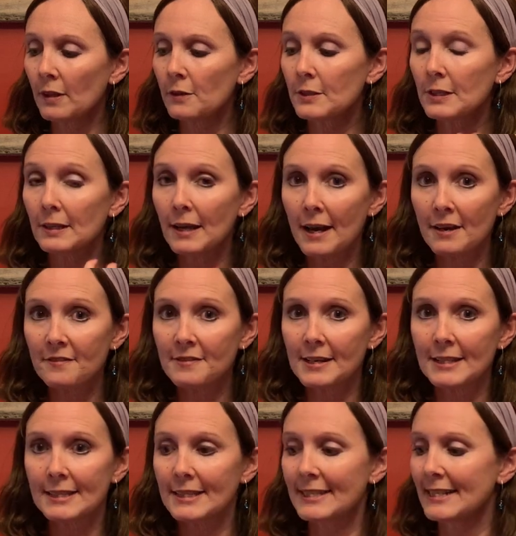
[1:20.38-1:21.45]
There's a lot of
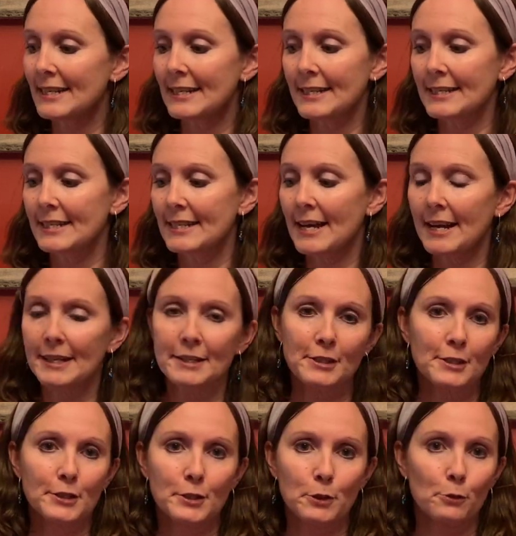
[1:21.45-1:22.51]
nice acidity to that.
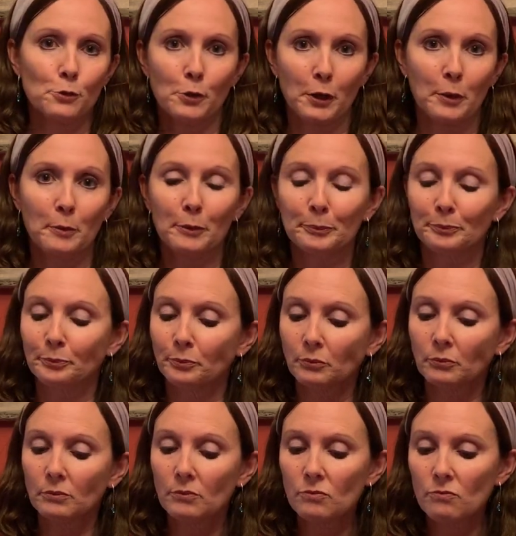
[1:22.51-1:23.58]
It's just so drinkable.
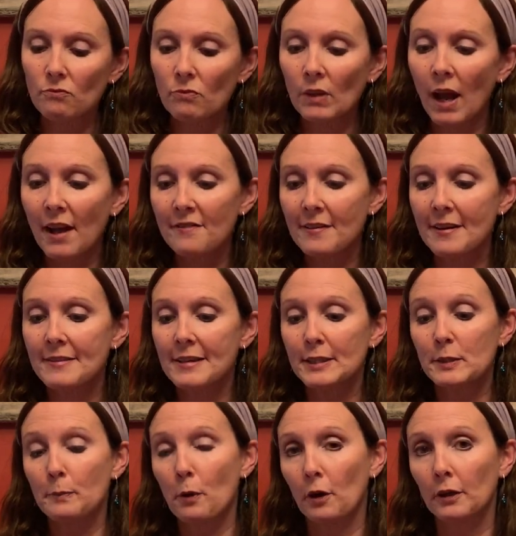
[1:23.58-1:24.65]
I find that
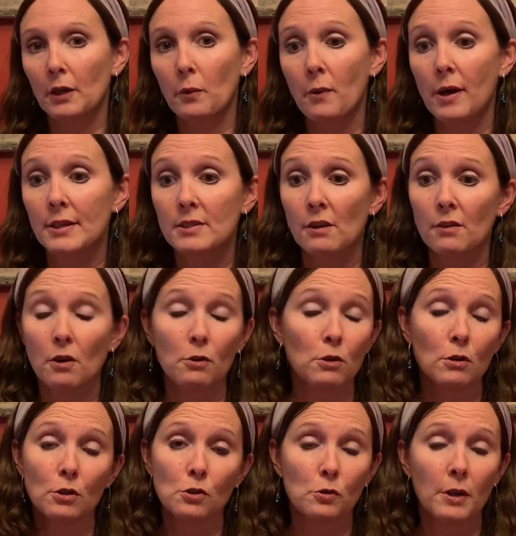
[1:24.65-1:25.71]
sparkling wines, although
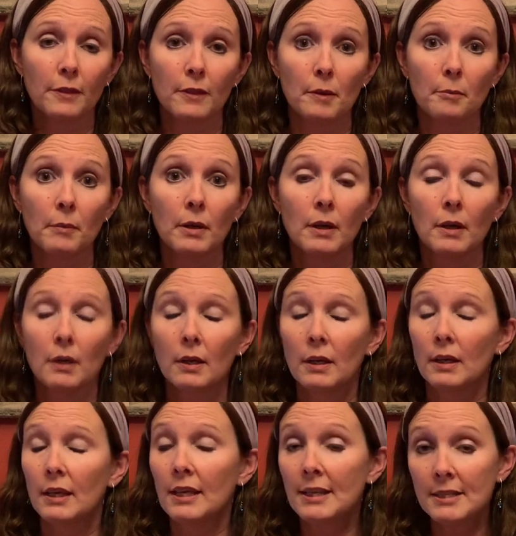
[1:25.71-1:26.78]
you can drink them
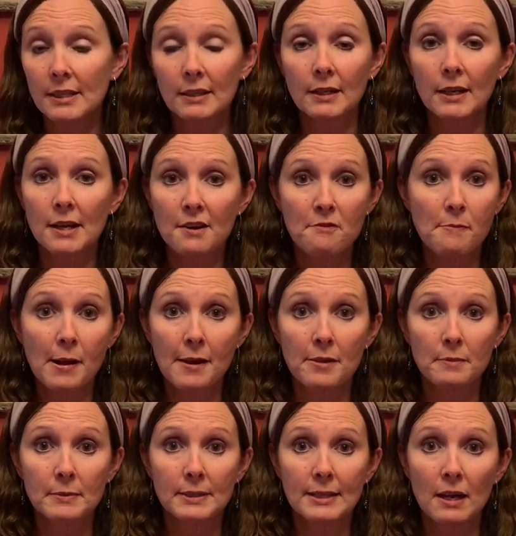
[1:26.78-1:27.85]
easily enough by
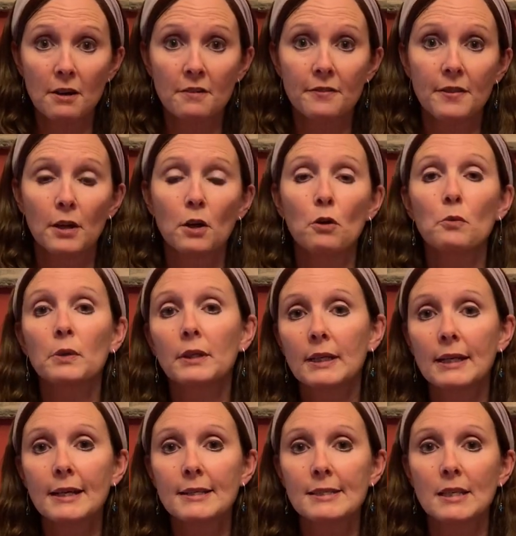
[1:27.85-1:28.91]
themselves, they go really
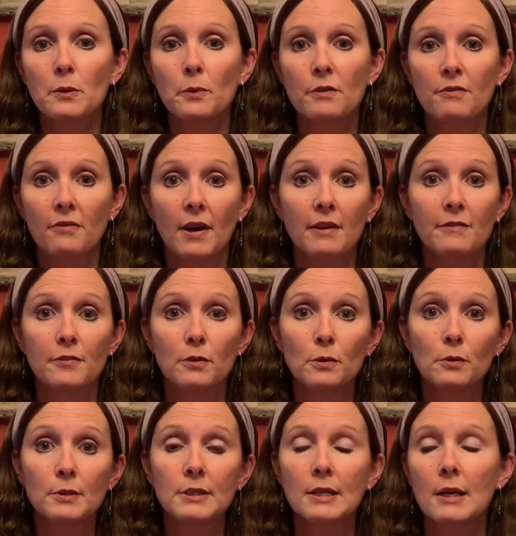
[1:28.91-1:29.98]
nicely with fried
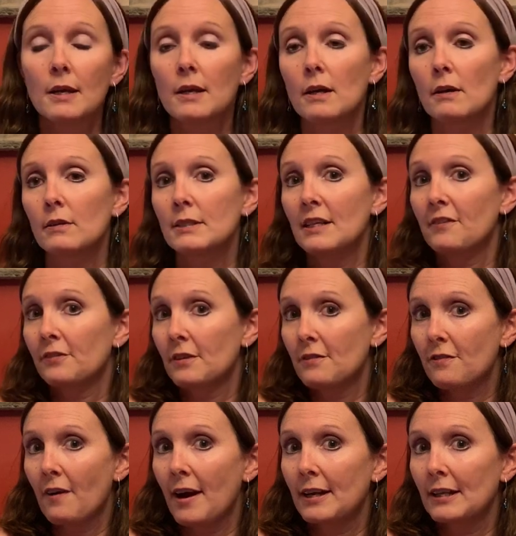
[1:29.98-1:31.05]
foods, definitely
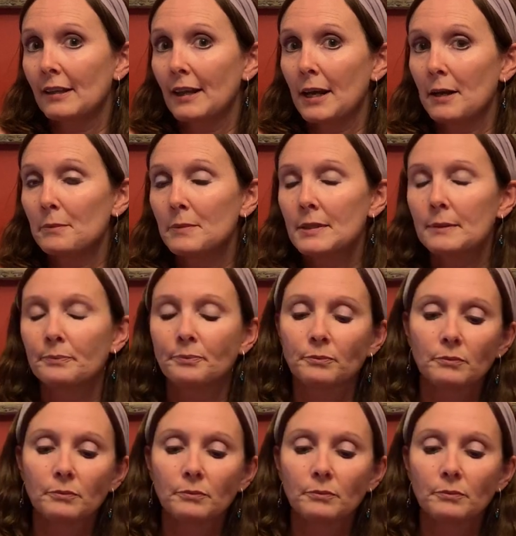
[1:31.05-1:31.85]
fried clams,